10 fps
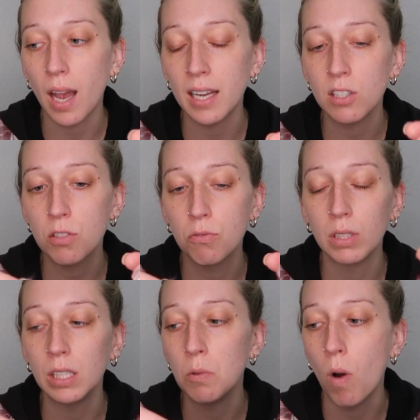I just
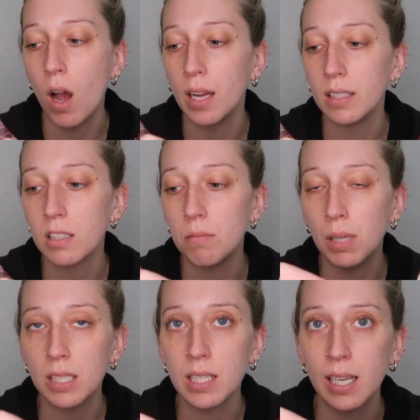really want to
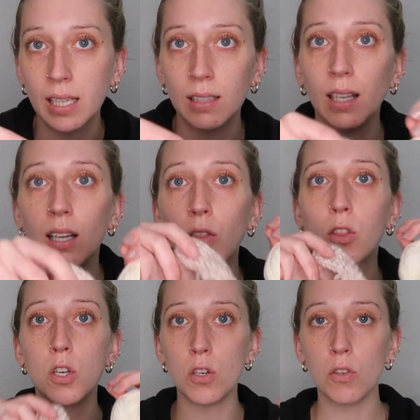maintain like
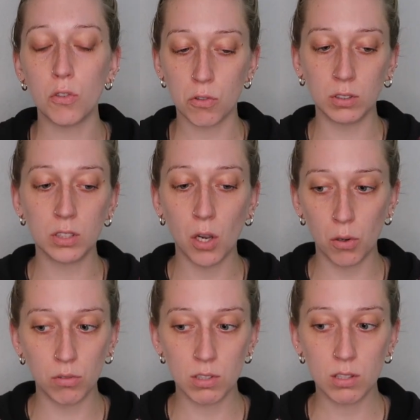the neutral
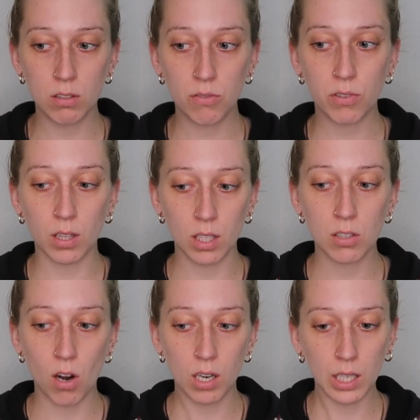tones for this
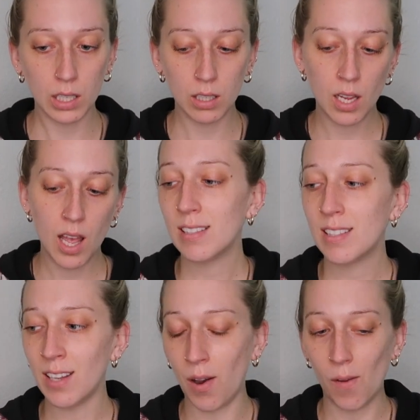cardigan.
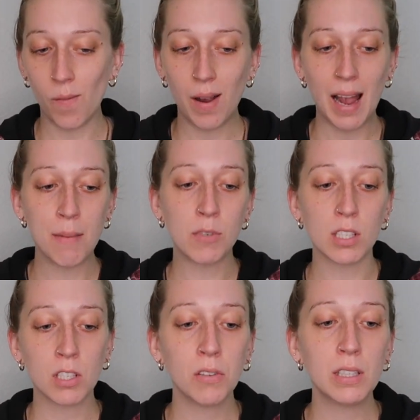So I'm
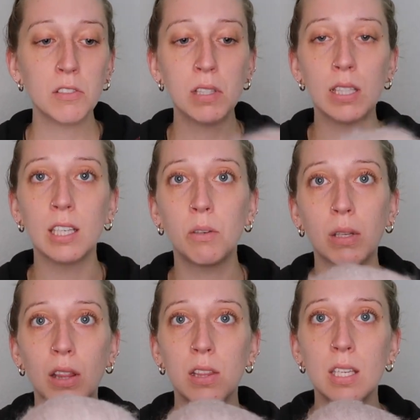just going to stick
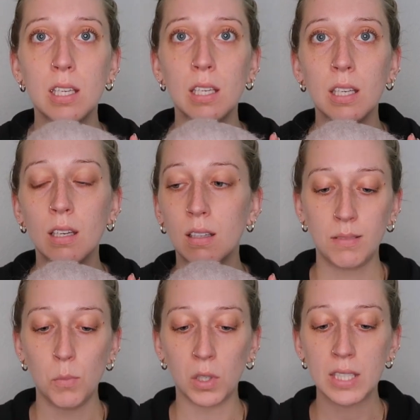with the
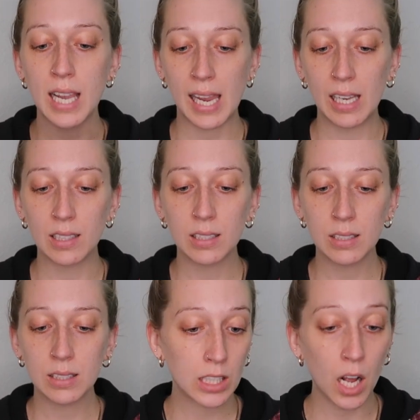more tan
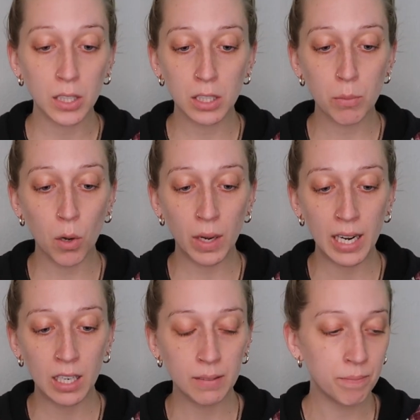color
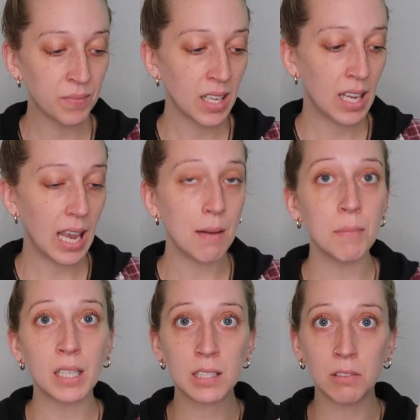mohair and
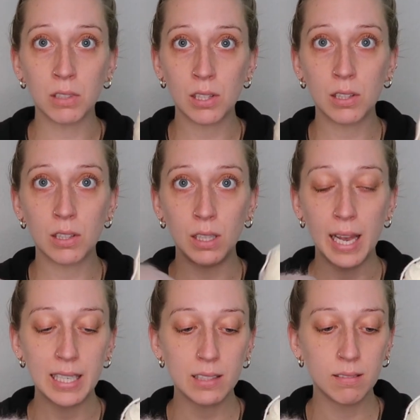mix it with the
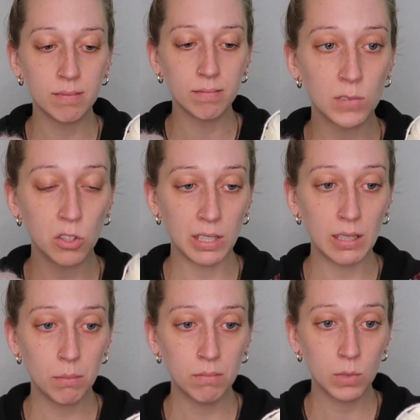light, the
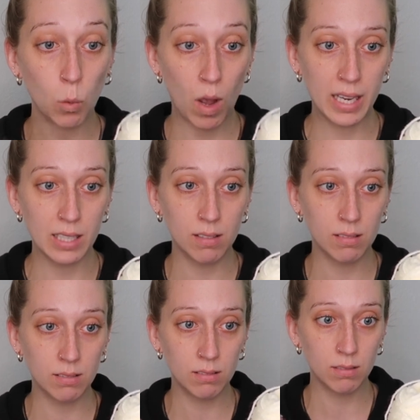cream, the white,
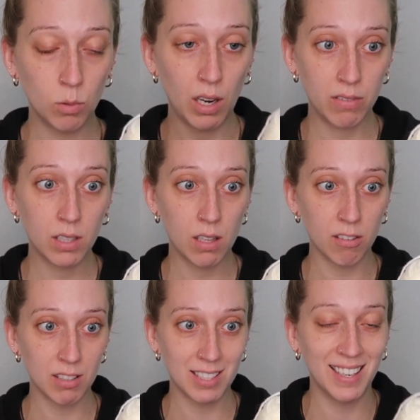whatever
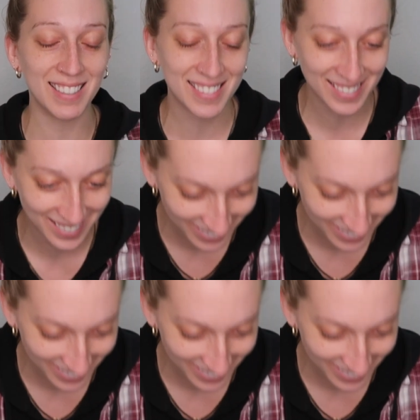color this is.